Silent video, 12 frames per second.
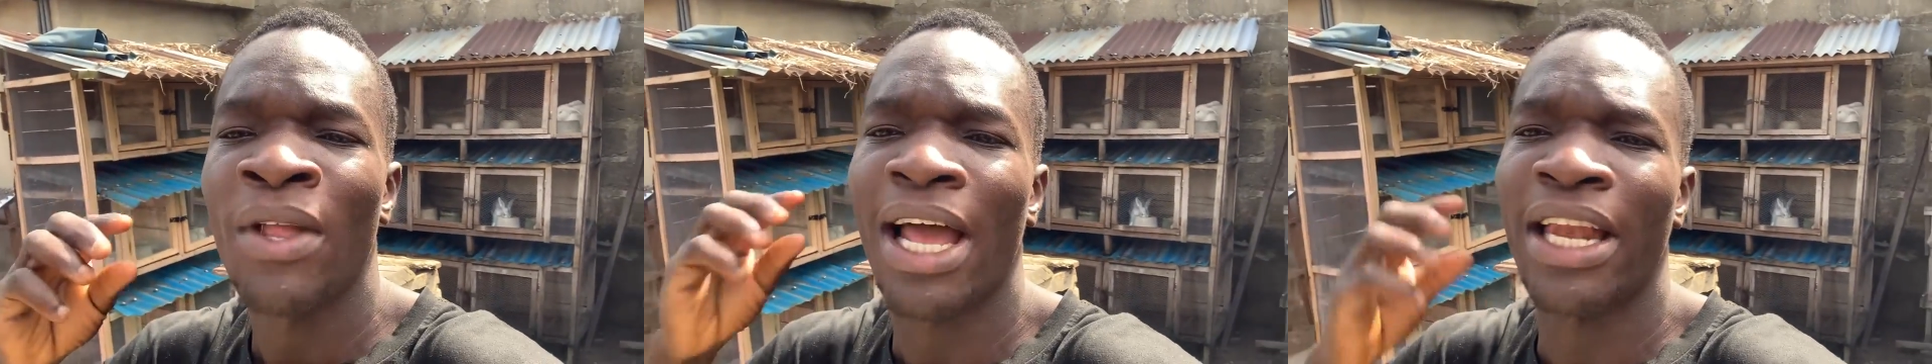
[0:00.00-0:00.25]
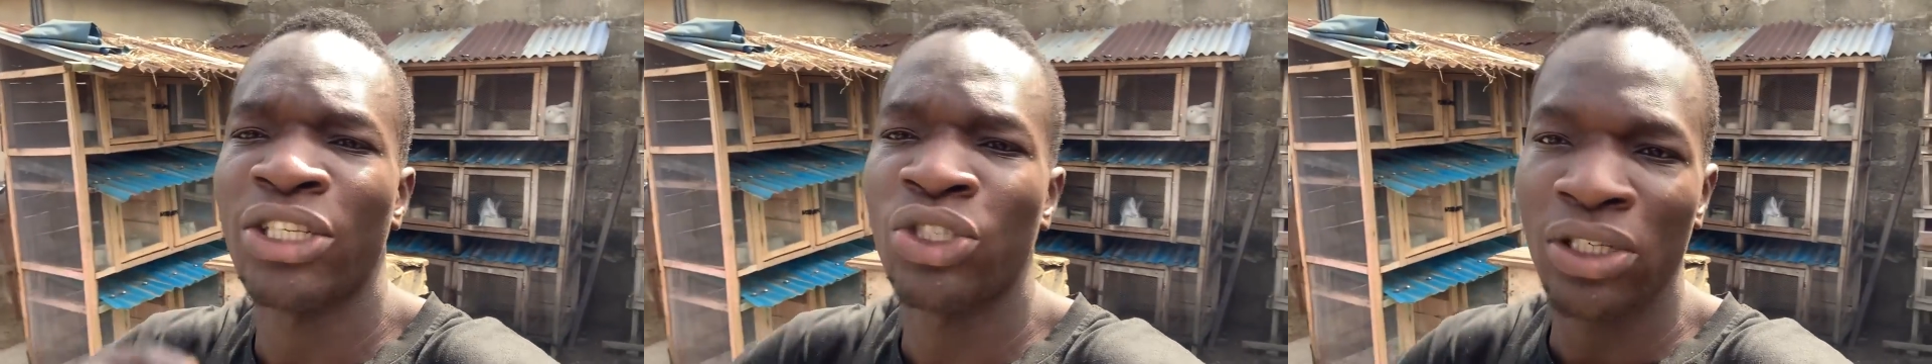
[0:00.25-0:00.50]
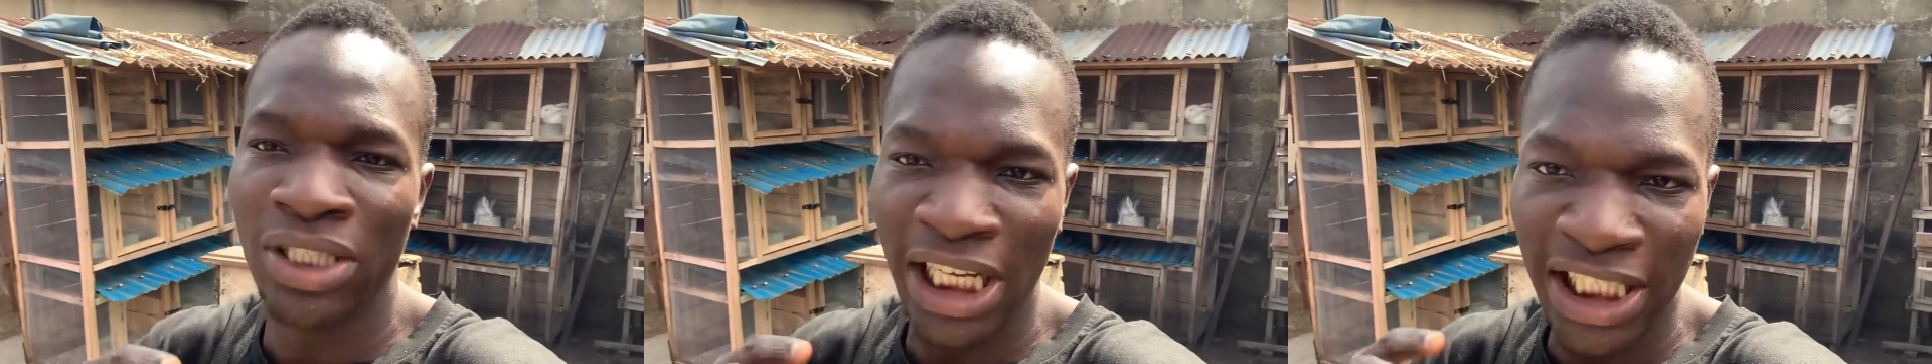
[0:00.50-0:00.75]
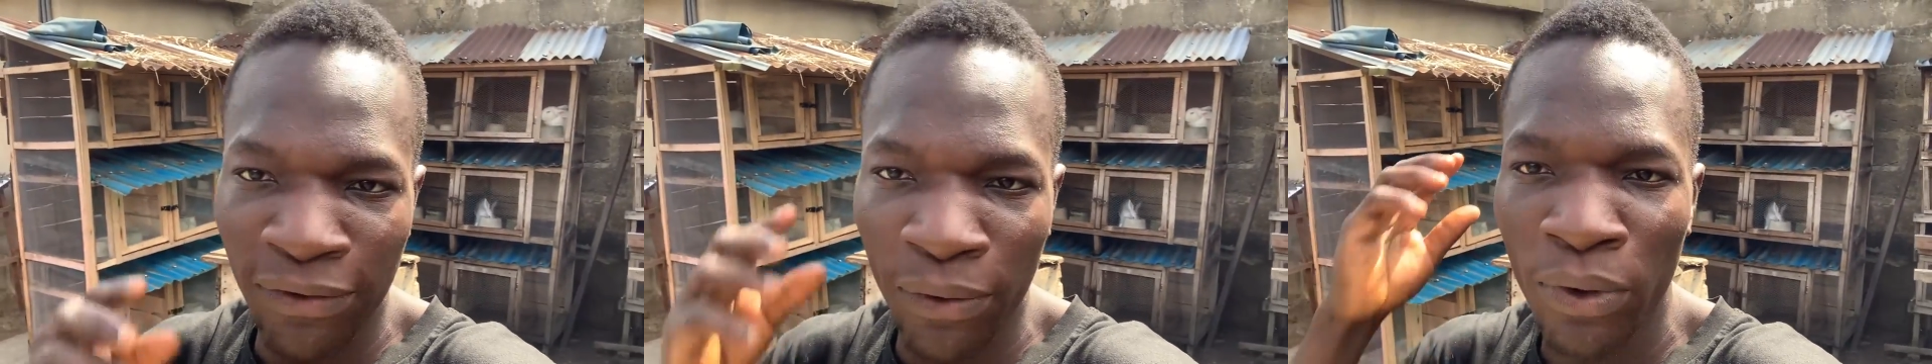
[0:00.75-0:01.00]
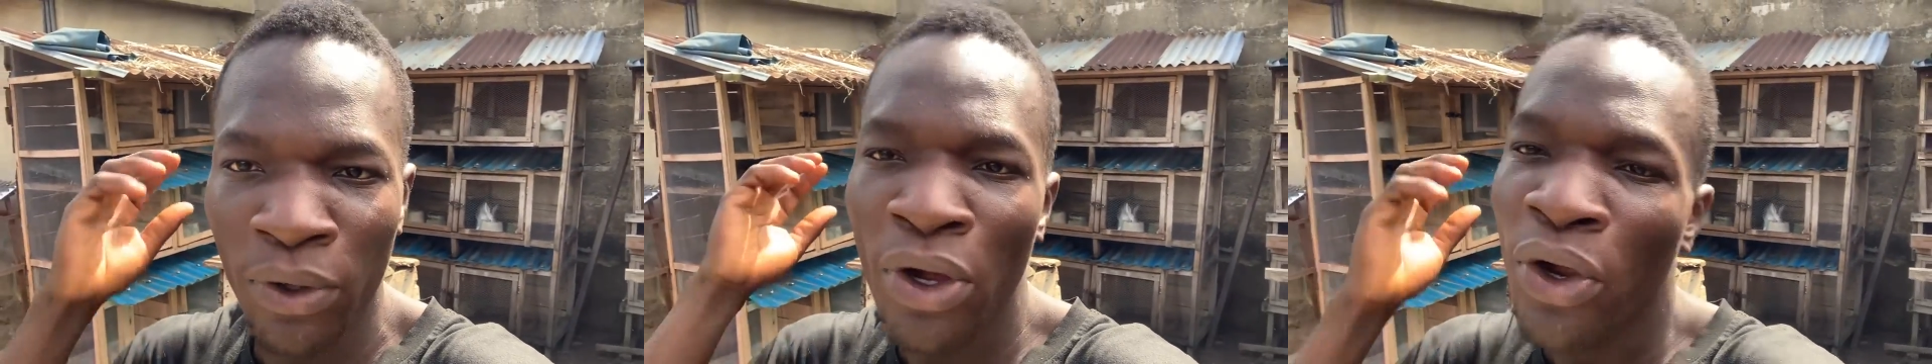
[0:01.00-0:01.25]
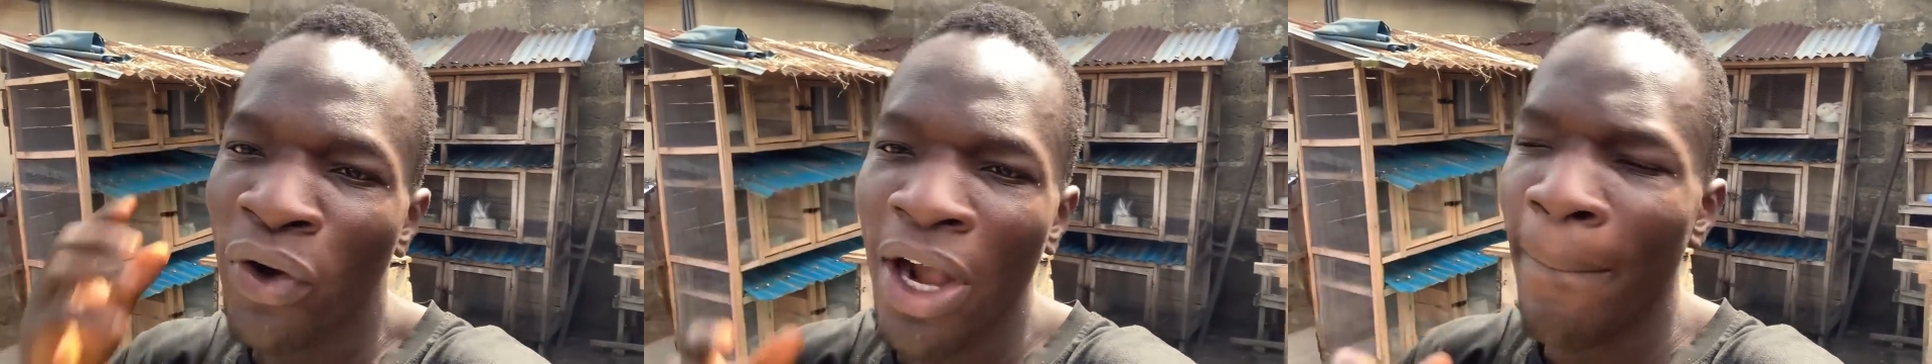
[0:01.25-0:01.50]
and a successful
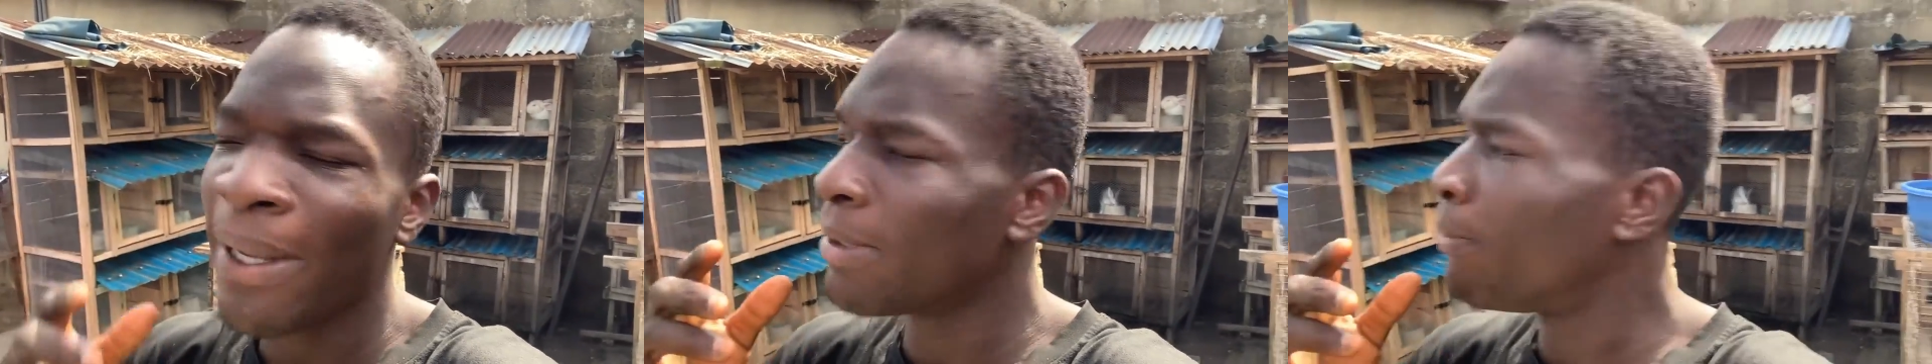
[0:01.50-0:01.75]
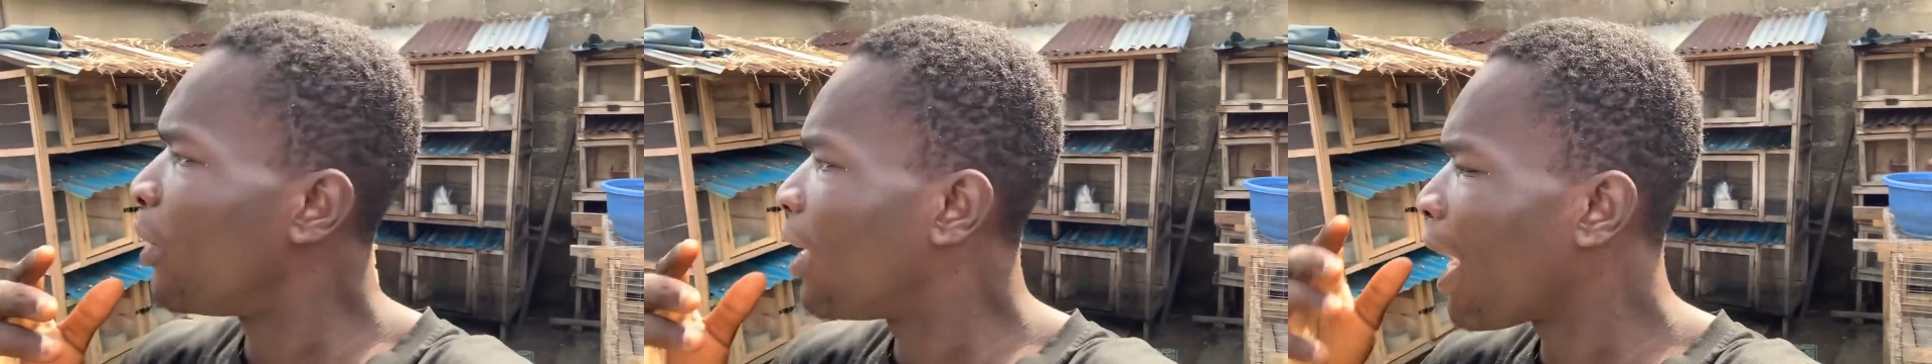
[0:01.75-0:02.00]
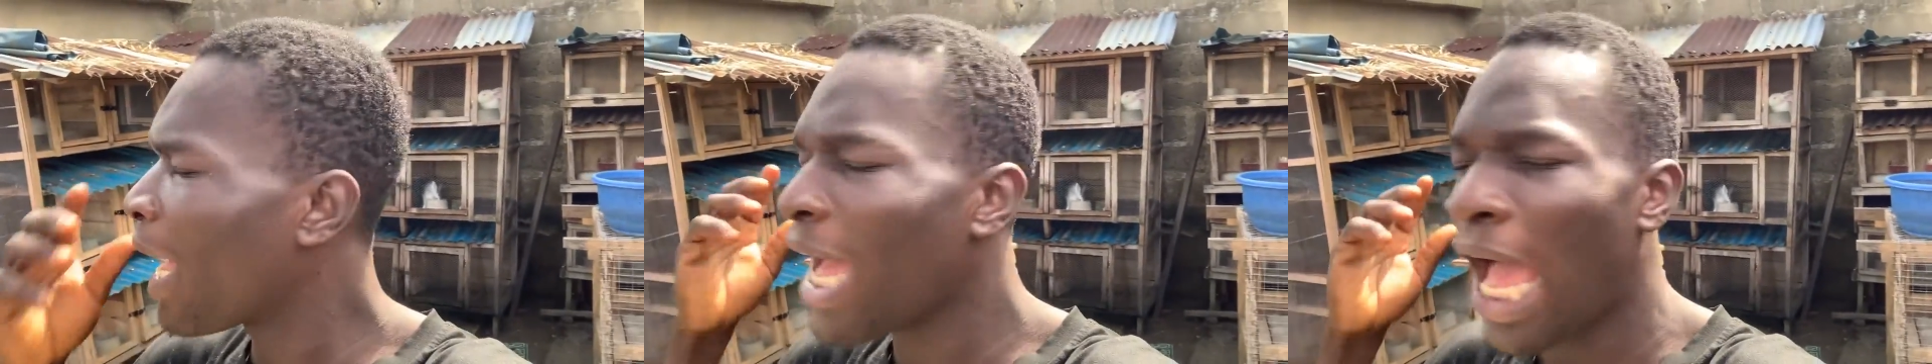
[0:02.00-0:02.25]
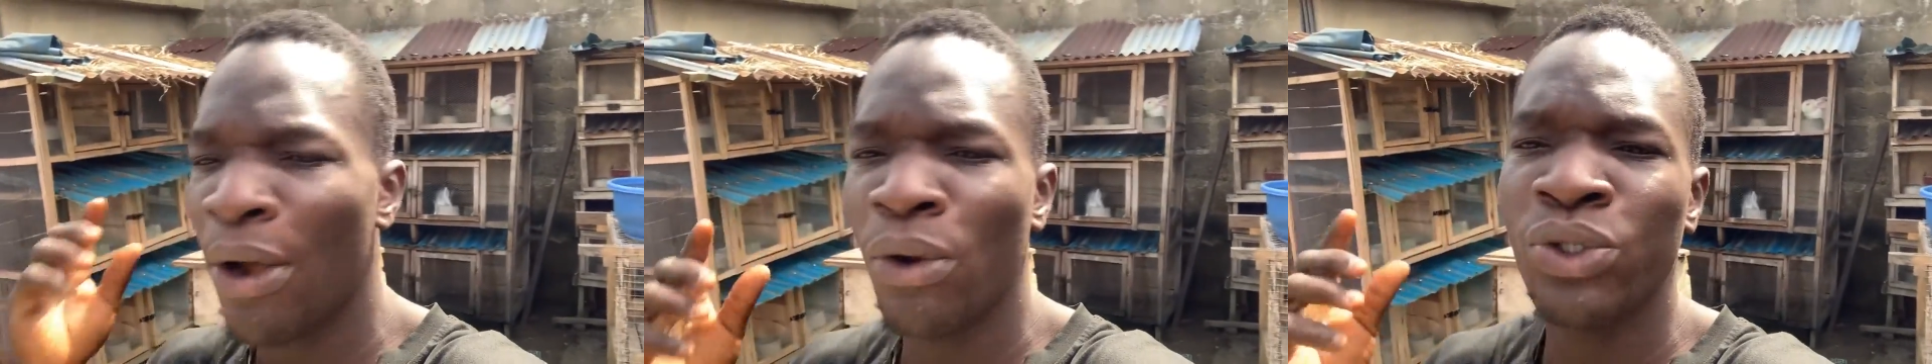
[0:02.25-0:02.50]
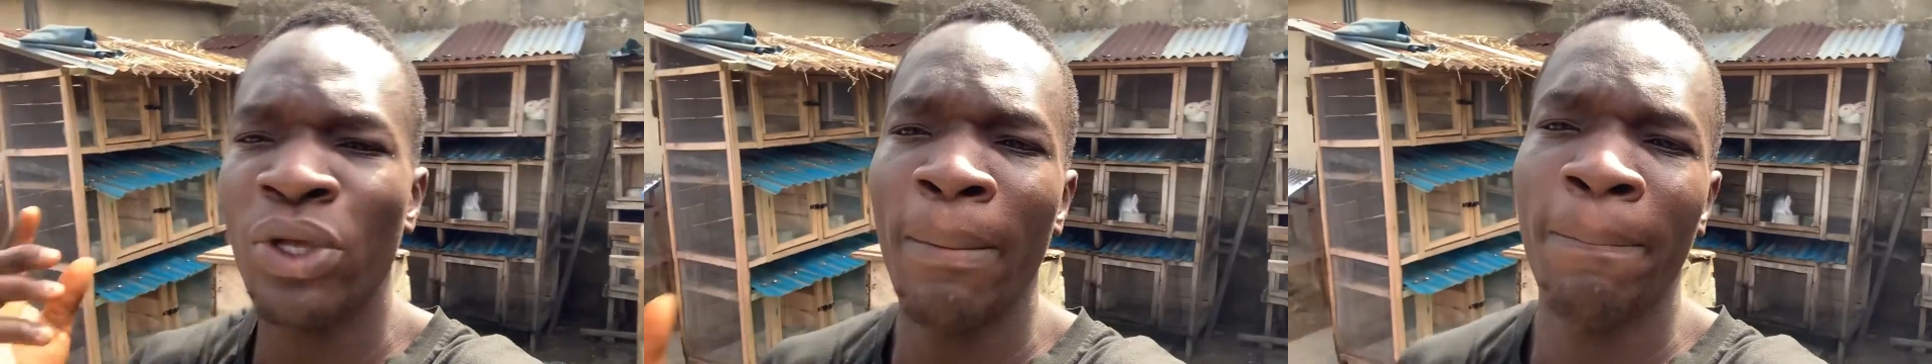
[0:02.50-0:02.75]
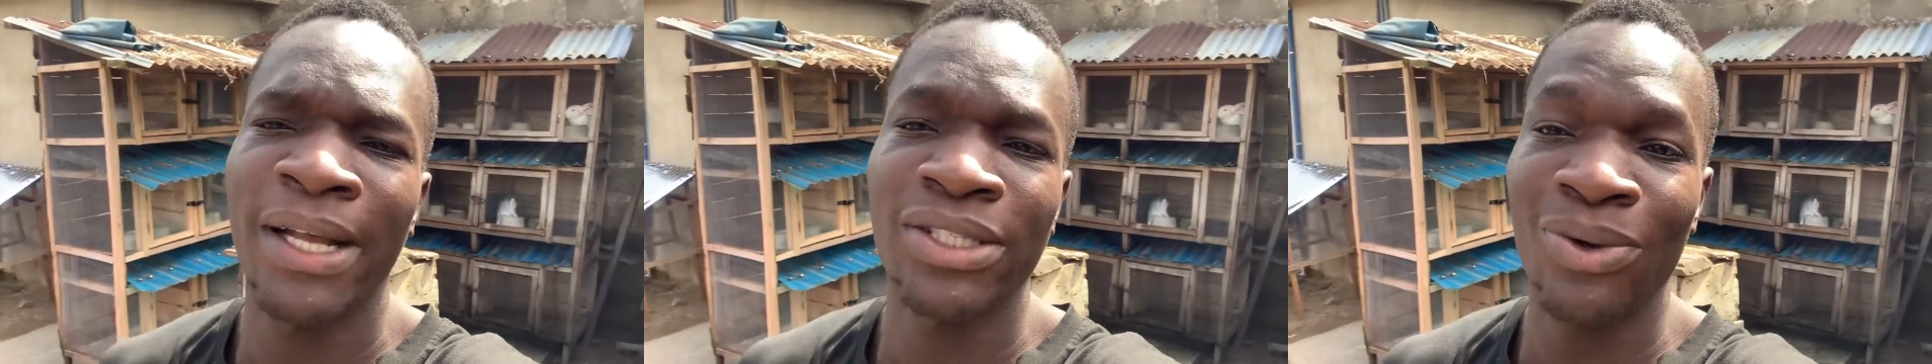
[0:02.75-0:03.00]
rabbit breeder and also a
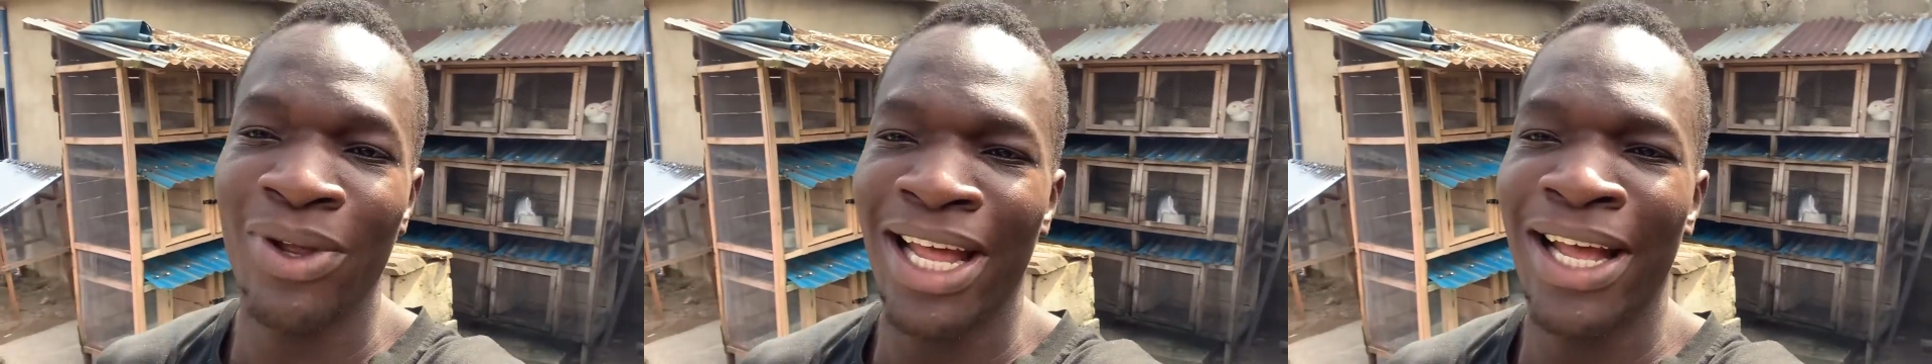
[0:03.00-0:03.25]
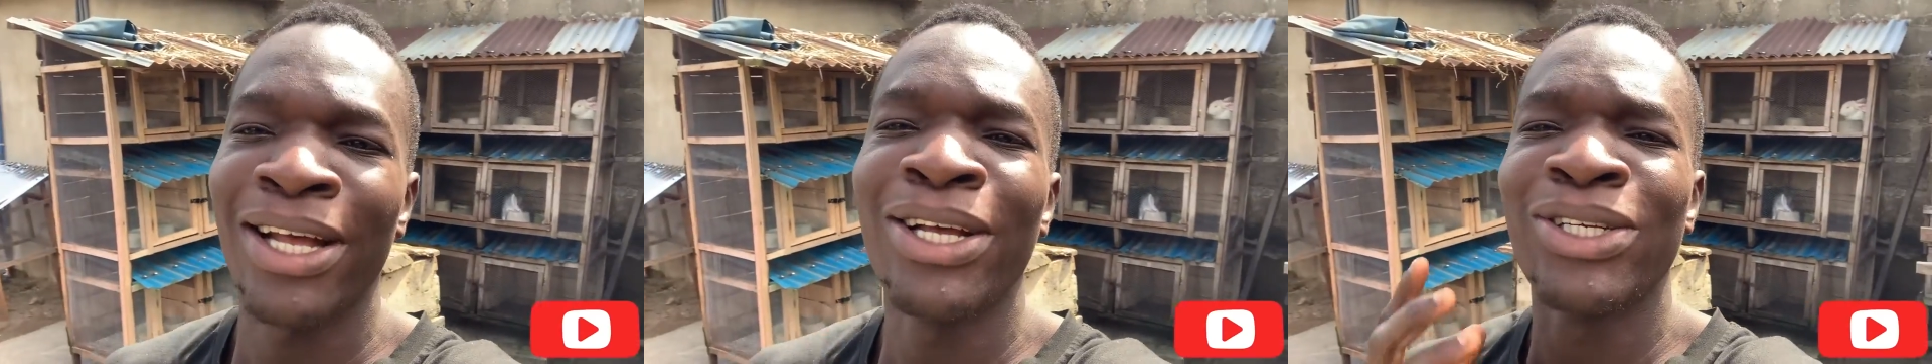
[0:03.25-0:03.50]
pet owner